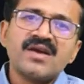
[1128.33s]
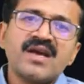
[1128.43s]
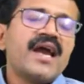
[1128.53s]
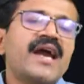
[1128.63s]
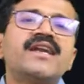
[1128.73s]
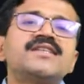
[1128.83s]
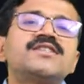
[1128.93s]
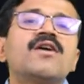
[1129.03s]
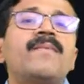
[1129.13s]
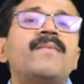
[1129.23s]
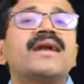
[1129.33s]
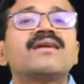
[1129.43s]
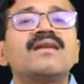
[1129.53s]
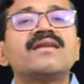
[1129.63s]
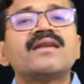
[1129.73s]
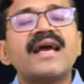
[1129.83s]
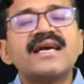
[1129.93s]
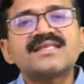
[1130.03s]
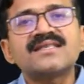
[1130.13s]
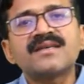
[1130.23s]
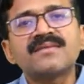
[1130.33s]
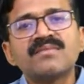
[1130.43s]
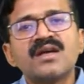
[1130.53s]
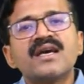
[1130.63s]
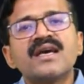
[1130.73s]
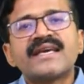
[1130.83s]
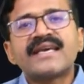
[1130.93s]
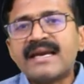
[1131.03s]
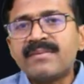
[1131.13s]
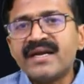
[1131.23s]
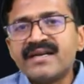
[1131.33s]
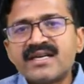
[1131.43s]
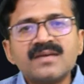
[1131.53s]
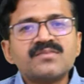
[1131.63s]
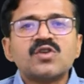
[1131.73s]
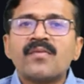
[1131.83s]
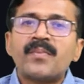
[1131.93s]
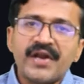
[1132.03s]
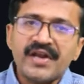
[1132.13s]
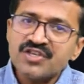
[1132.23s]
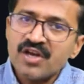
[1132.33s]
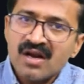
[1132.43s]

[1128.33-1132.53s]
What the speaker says: Energy of particle in SHM can be in terms of potential,